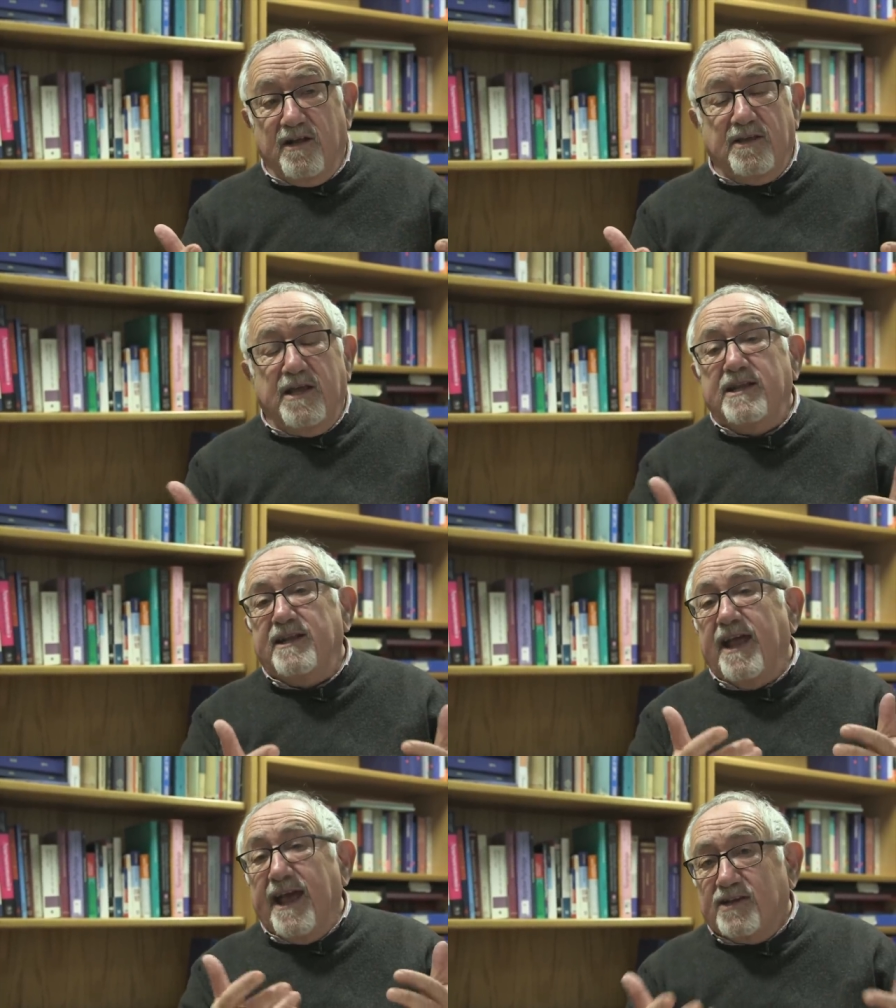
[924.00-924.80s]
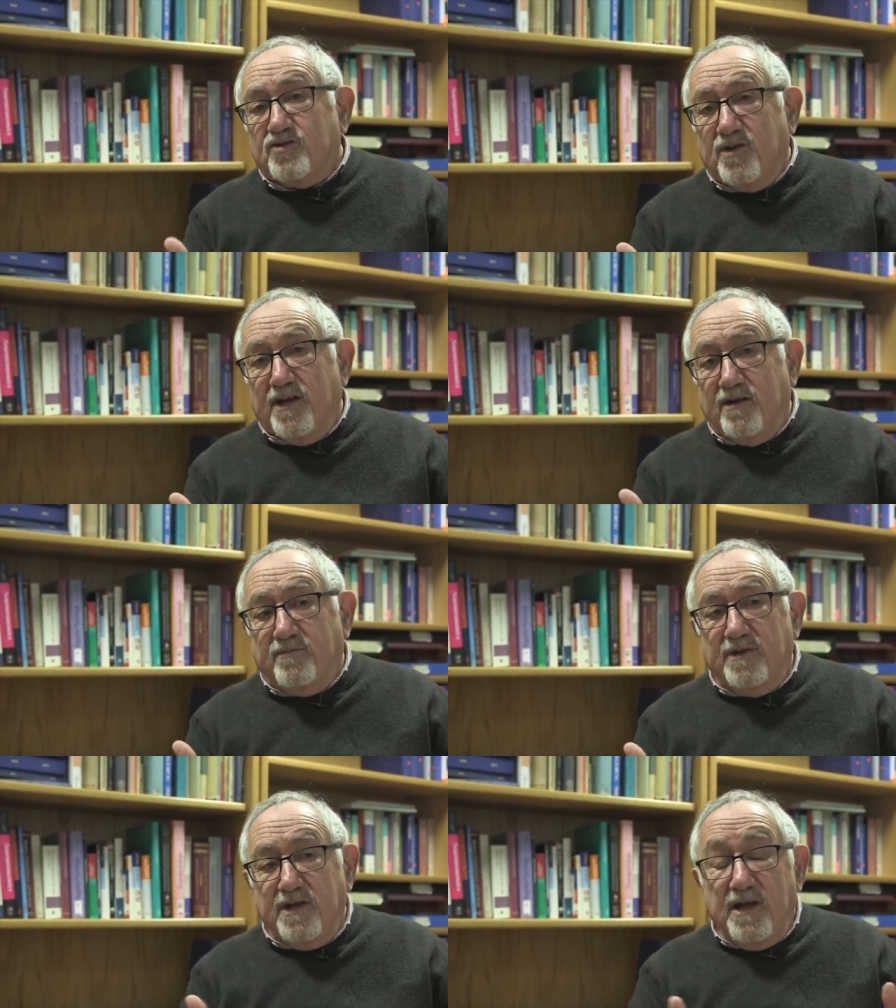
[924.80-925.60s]
They need extra
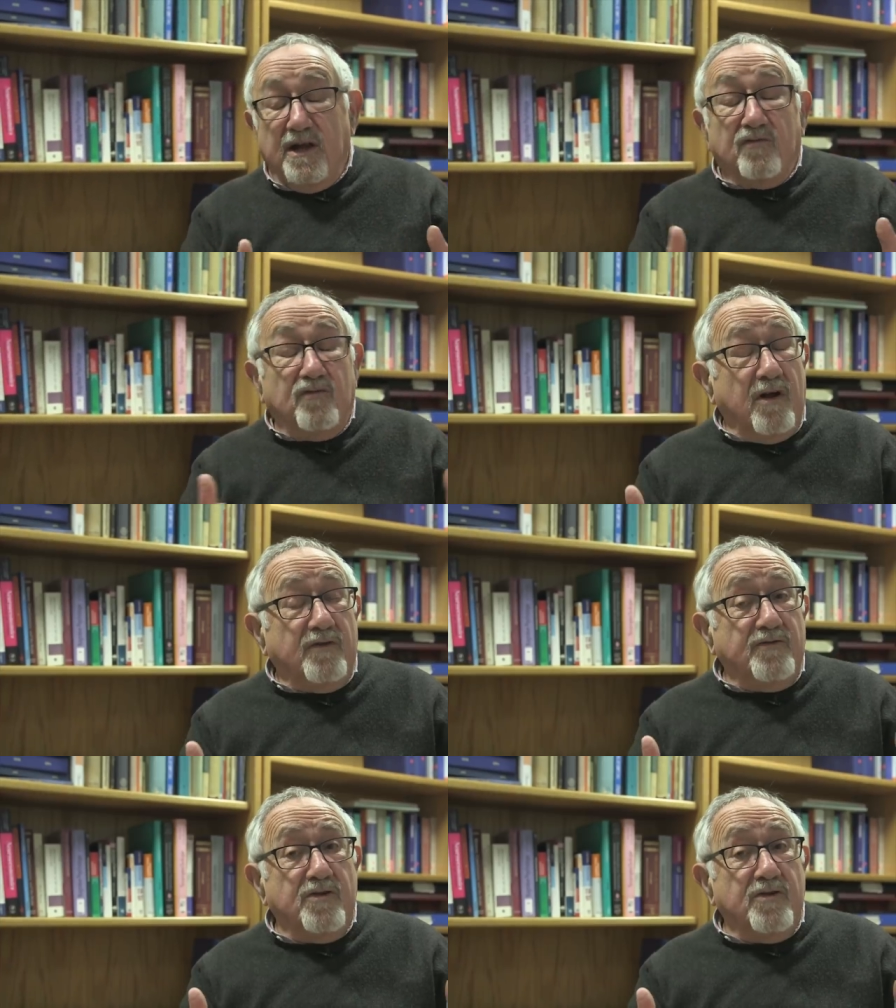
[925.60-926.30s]
help. Rather